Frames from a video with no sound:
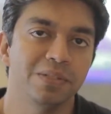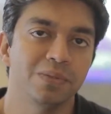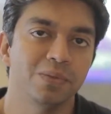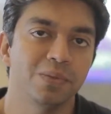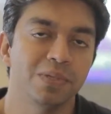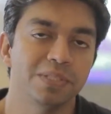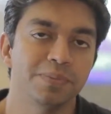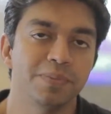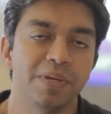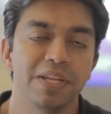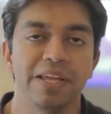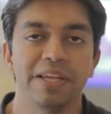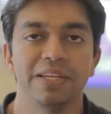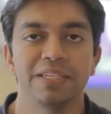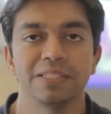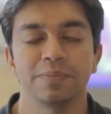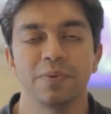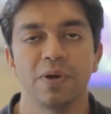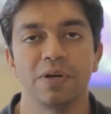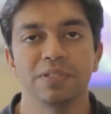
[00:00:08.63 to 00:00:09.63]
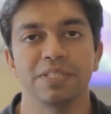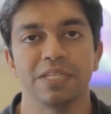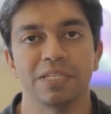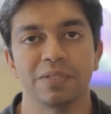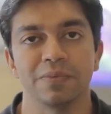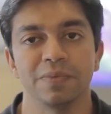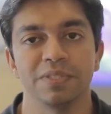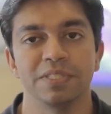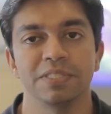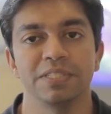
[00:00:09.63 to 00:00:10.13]
towards my latest
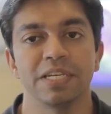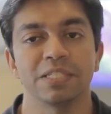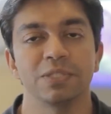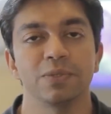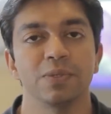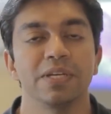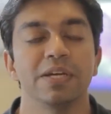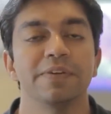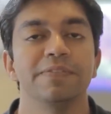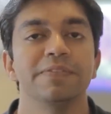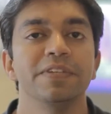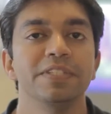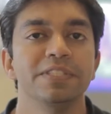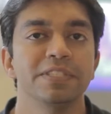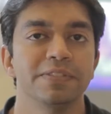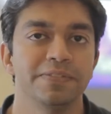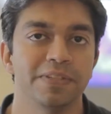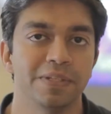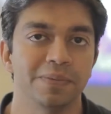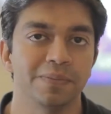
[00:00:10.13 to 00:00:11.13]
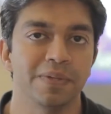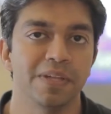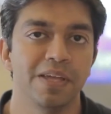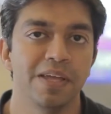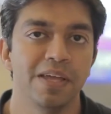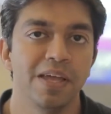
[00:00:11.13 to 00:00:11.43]
project, which is actually a feature film.